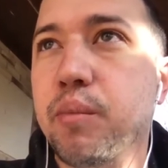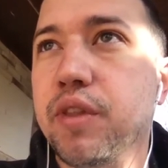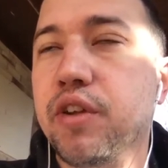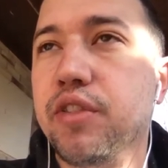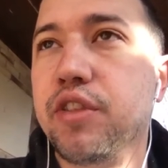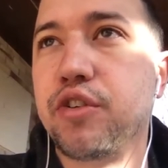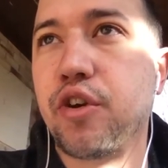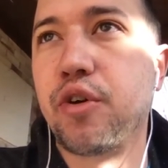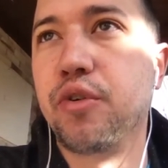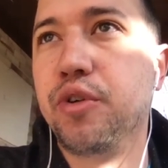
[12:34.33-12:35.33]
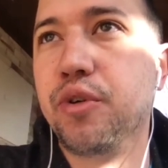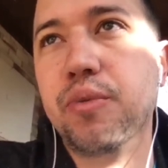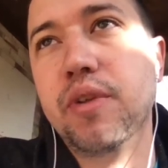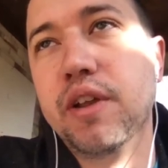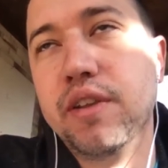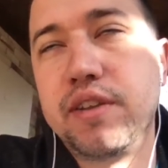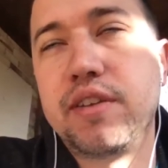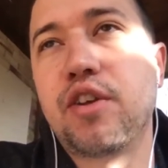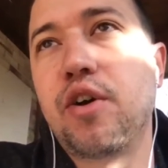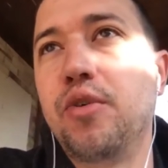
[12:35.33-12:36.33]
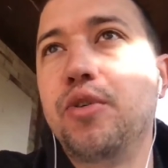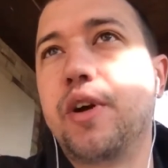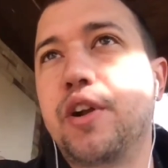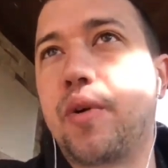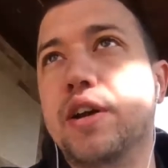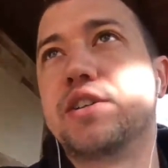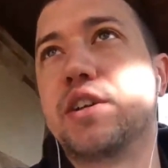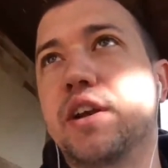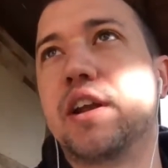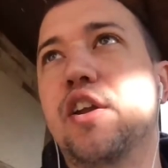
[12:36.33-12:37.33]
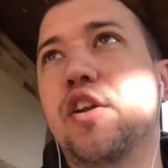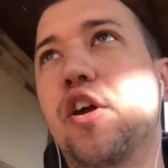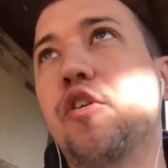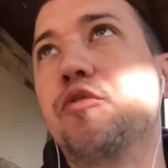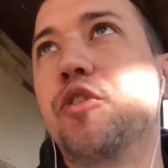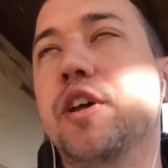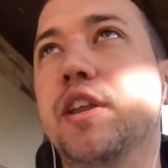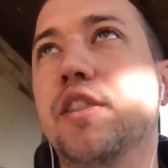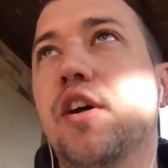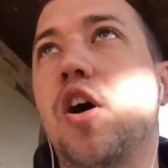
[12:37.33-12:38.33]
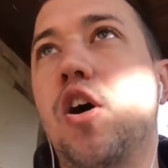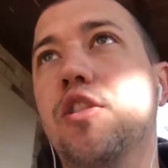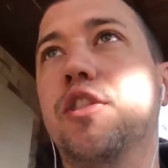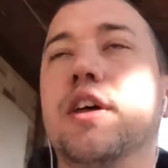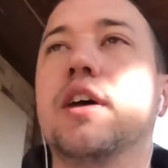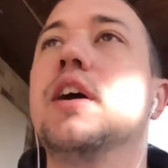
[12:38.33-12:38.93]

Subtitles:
There's a whole new, this is a whole new iteration, and hopefully all the,